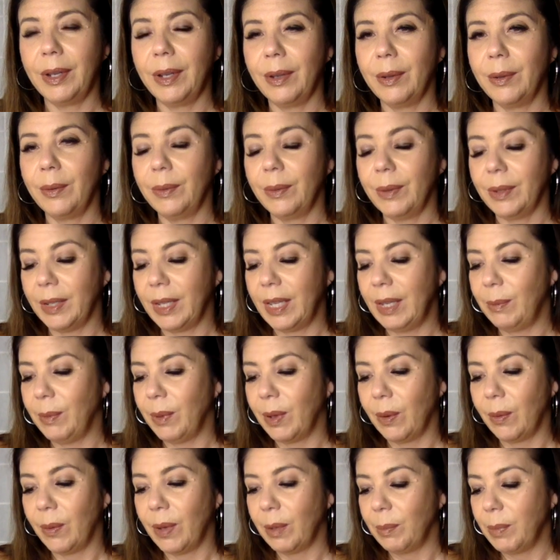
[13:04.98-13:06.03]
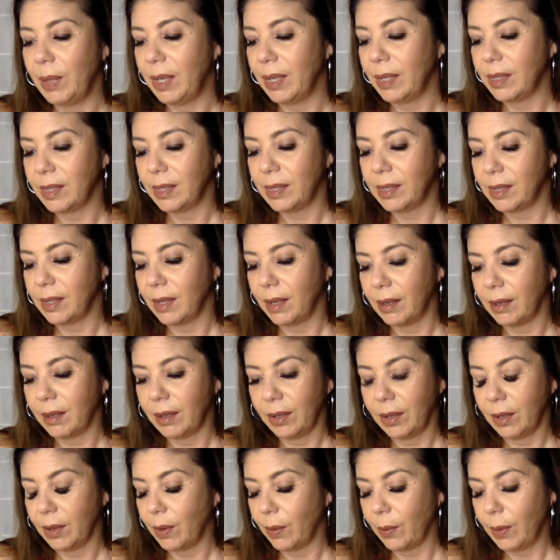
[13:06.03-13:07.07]
you know, keep going, because it's not
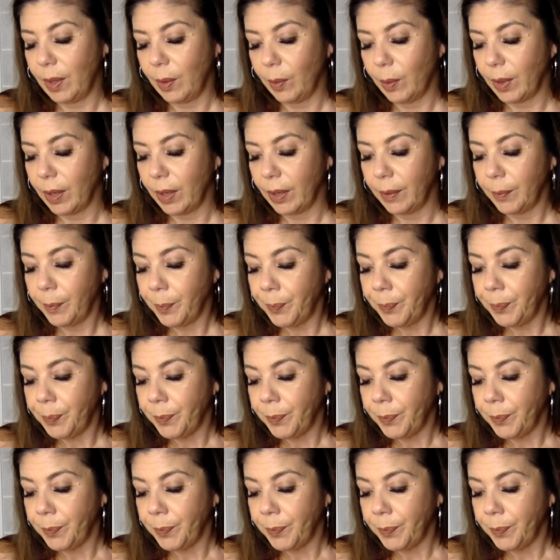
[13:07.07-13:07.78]
going to go anywhere.